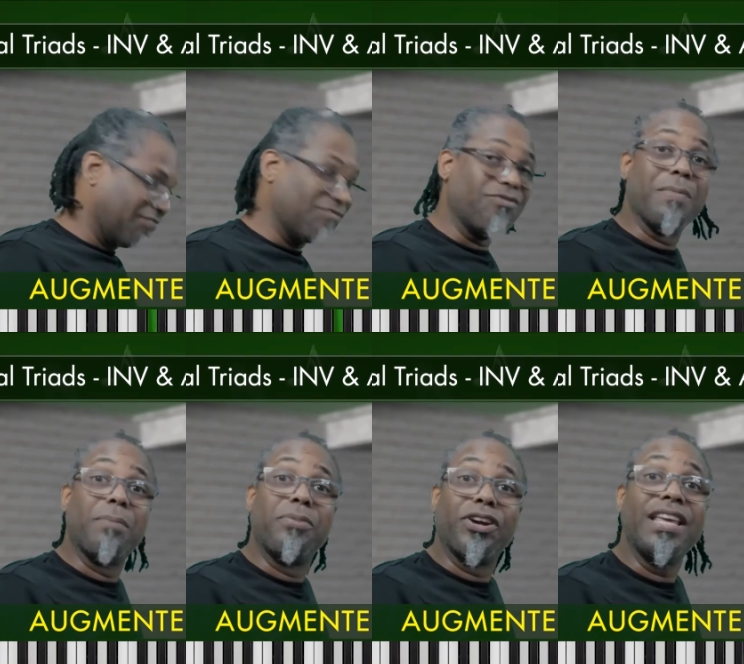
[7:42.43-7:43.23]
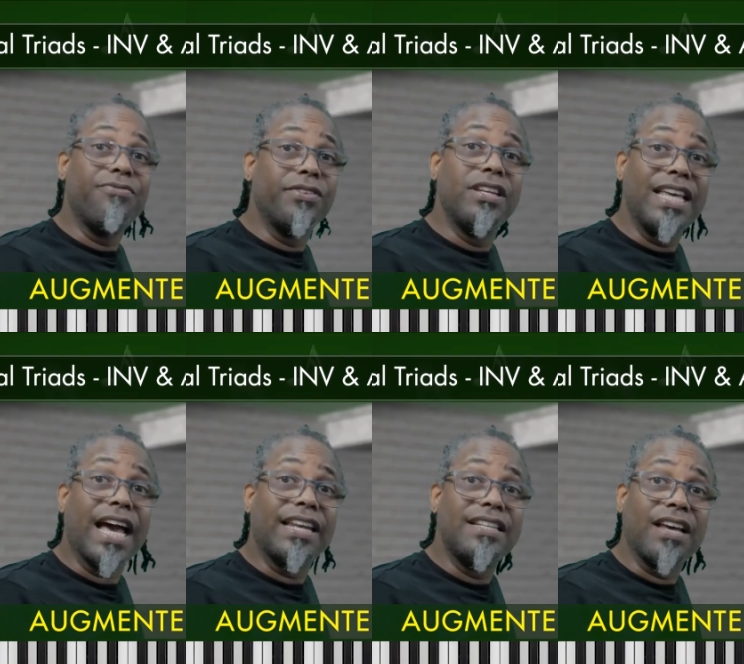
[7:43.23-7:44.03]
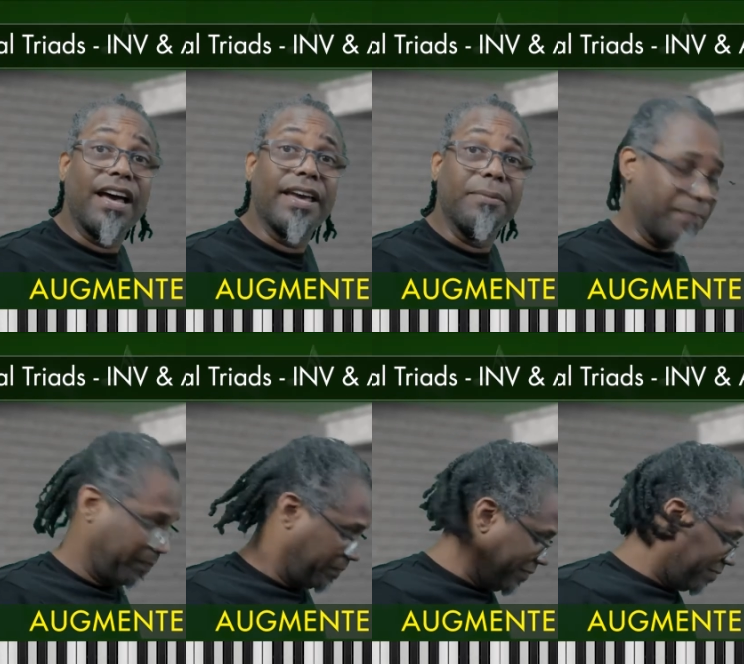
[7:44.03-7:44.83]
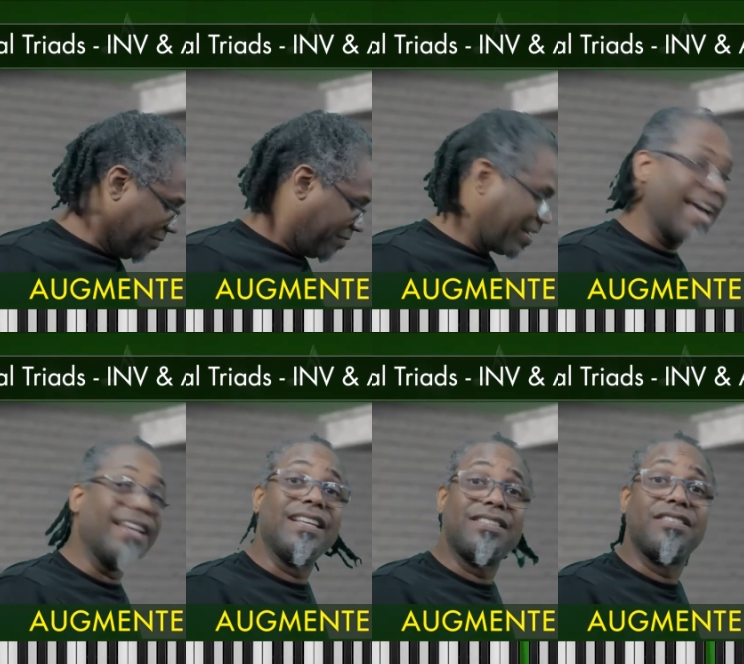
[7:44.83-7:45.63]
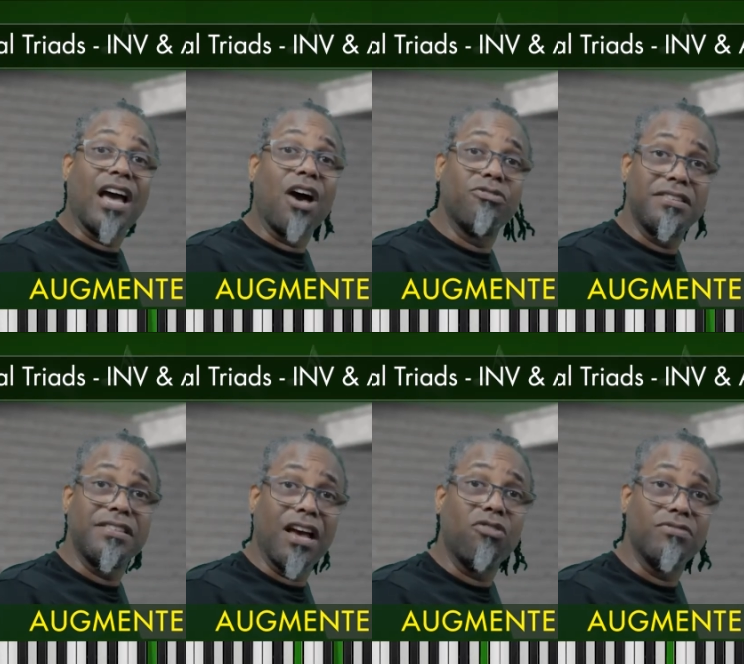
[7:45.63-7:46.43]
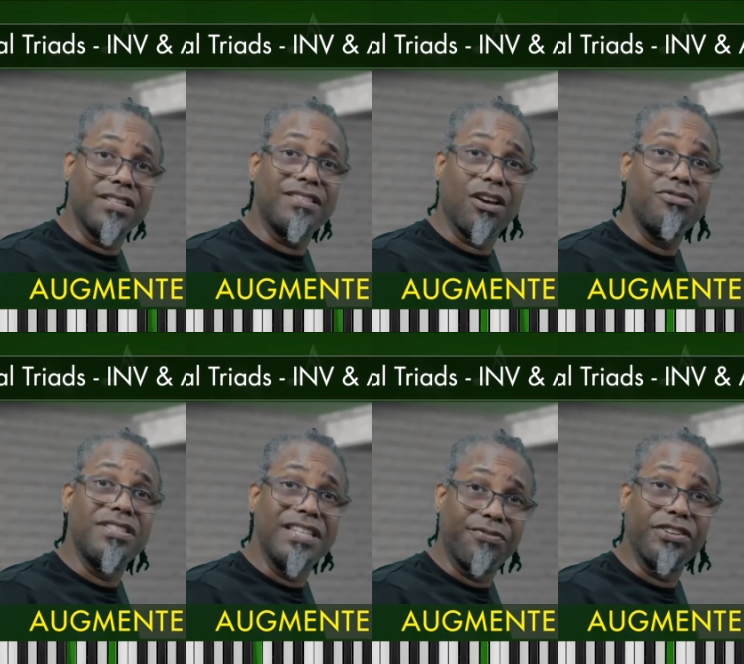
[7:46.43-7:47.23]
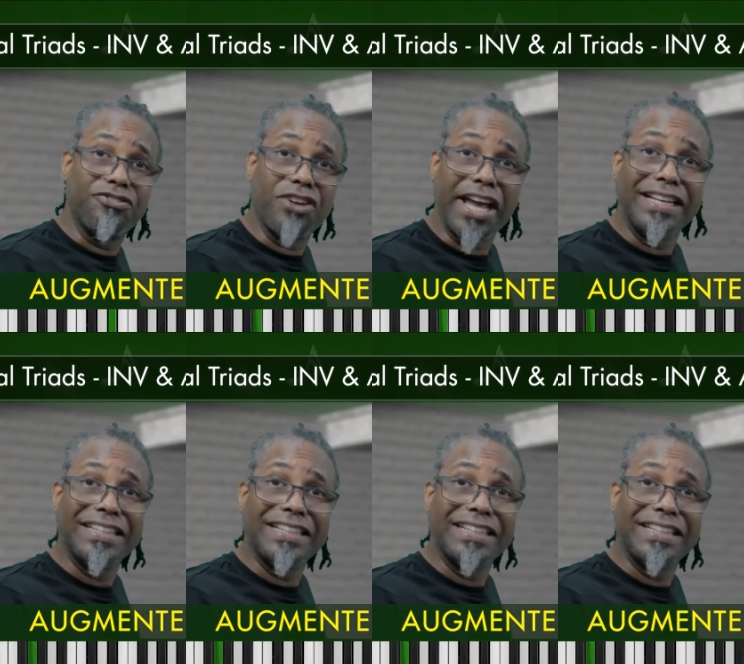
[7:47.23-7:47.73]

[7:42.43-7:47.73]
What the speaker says: Remember, evenly and in time. And listen to how this sounds. It sounds different, right?